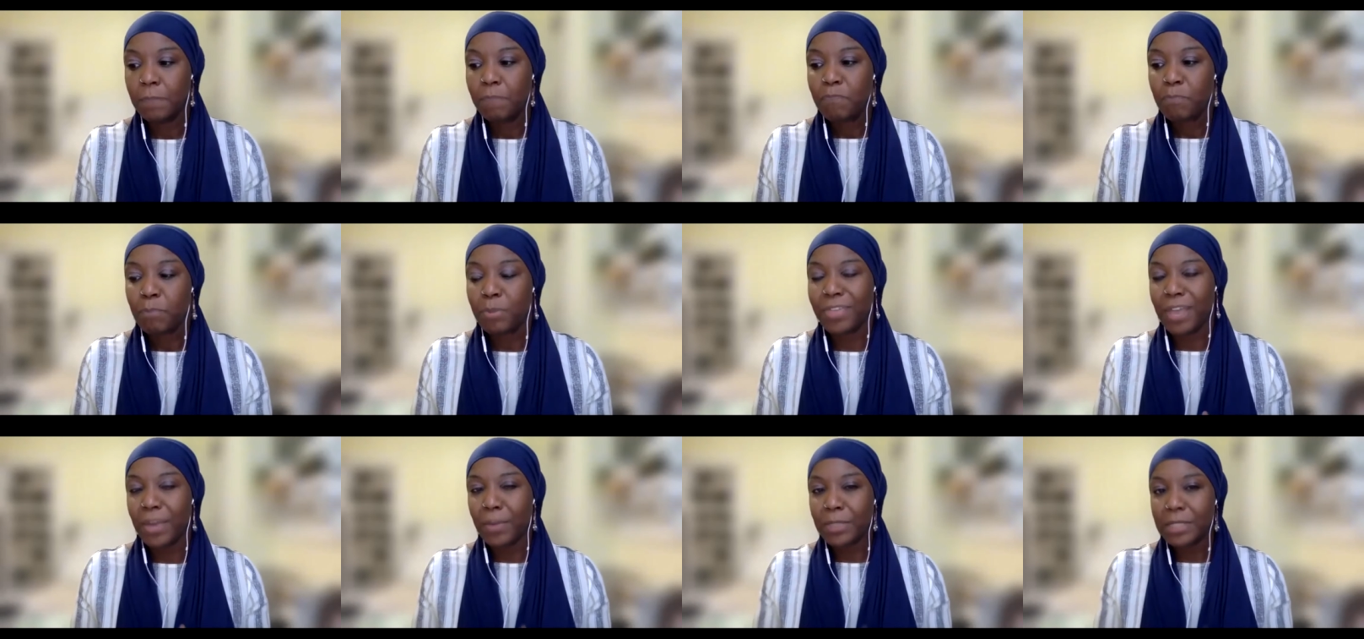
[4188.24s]

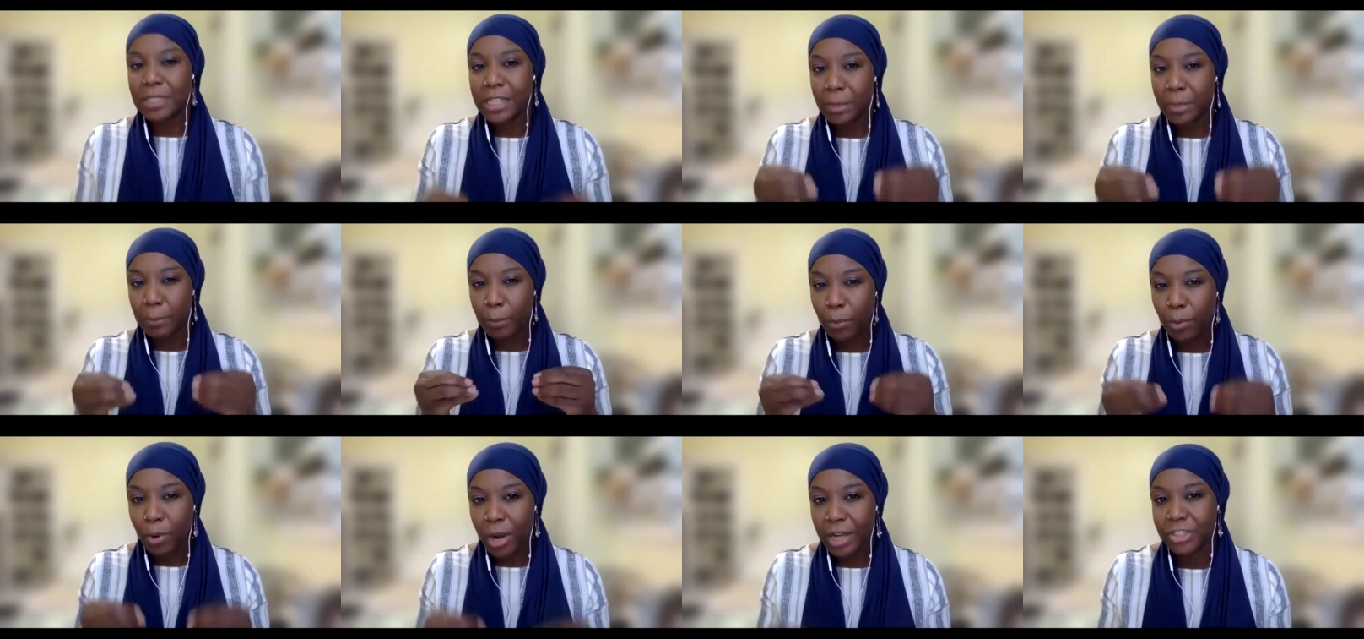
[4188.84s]
but that was the
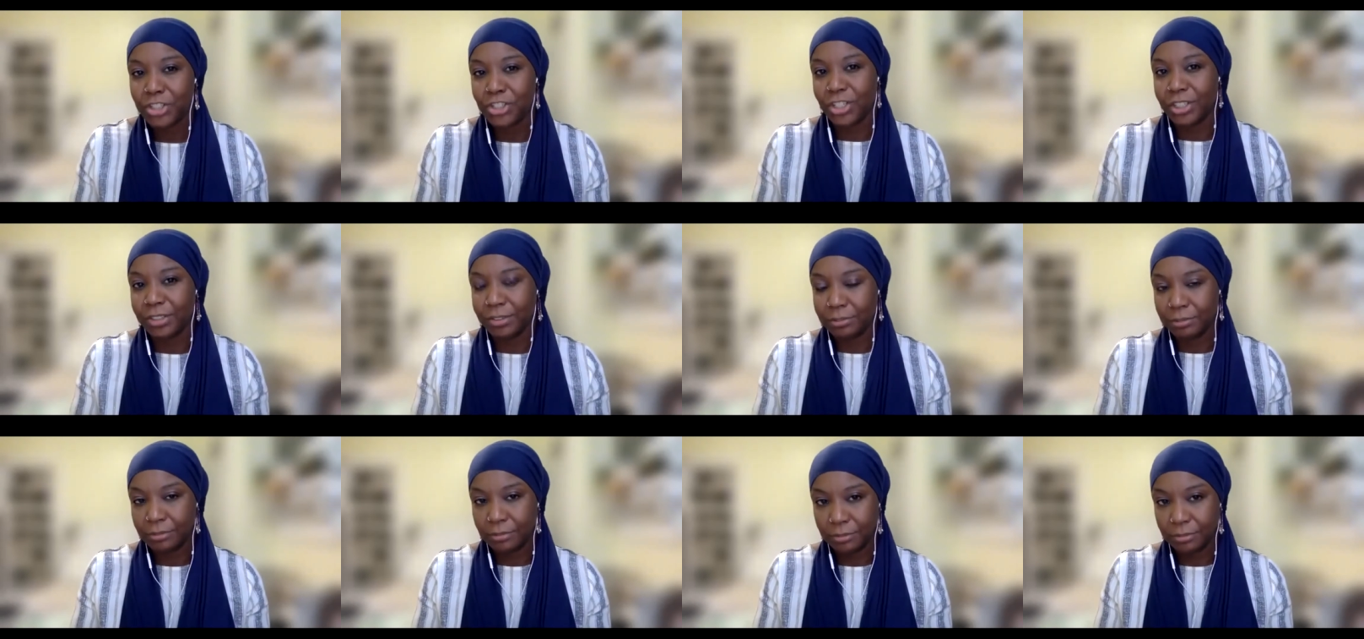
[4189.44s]

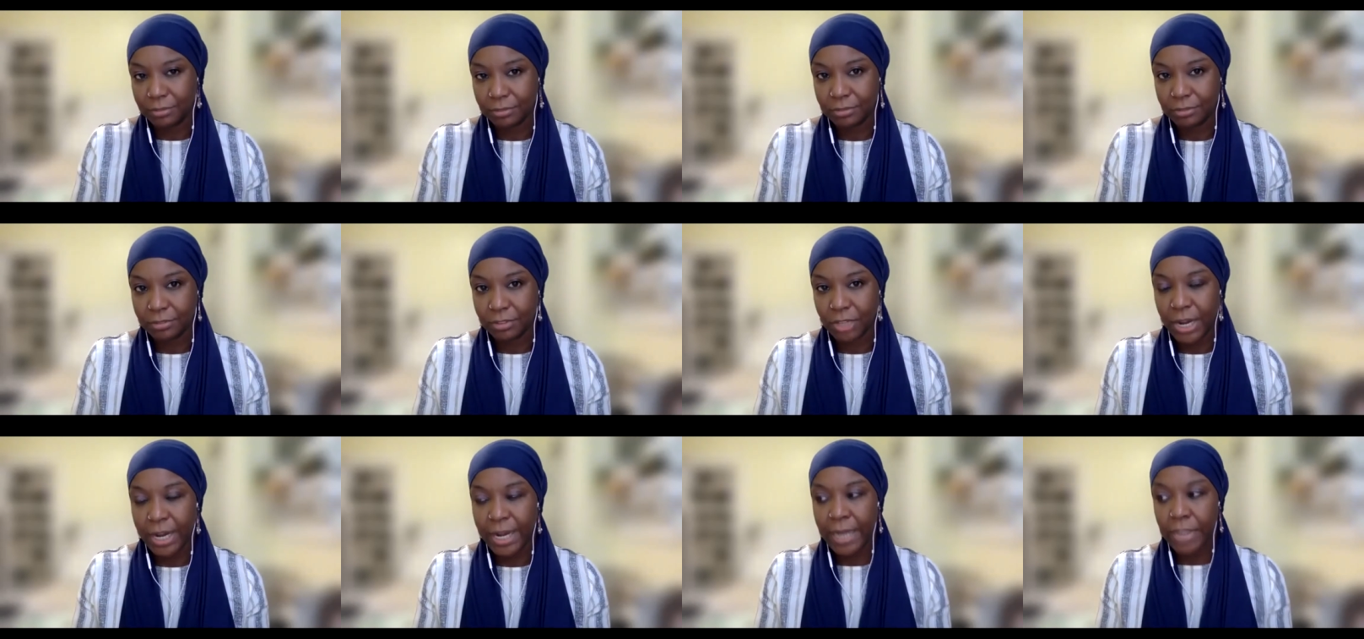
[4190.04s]
impression, right?